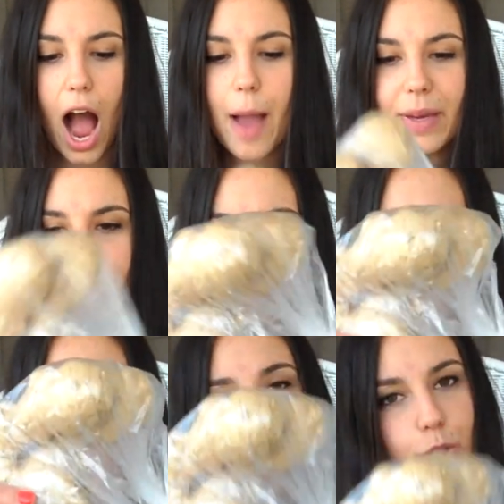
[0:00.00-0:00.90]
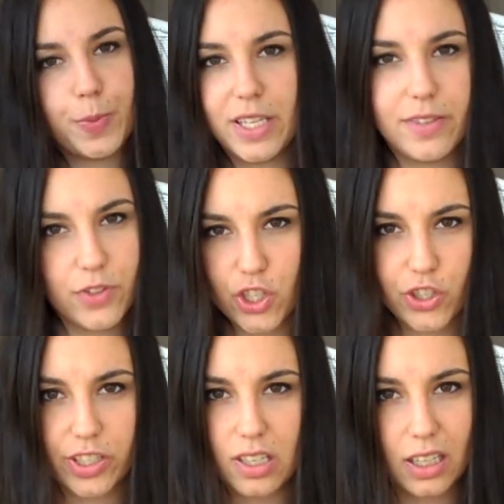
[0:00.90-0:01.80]
I mean, this is a huge piece of
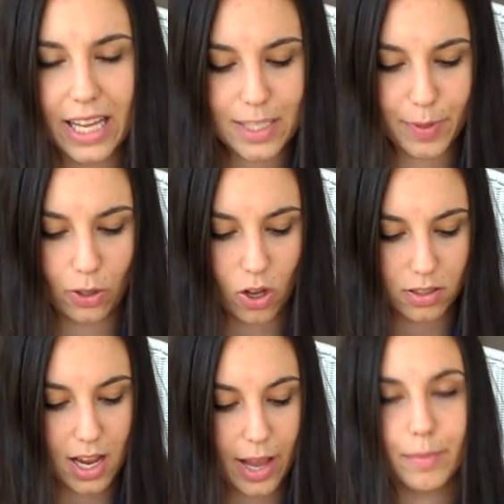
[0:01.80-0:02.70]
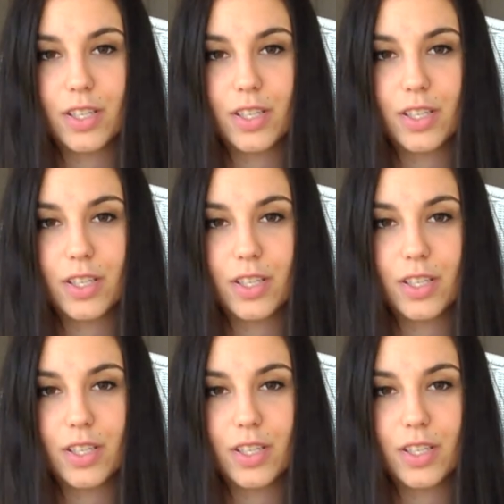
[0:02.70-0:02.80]
ginger. It's going to last me a long time.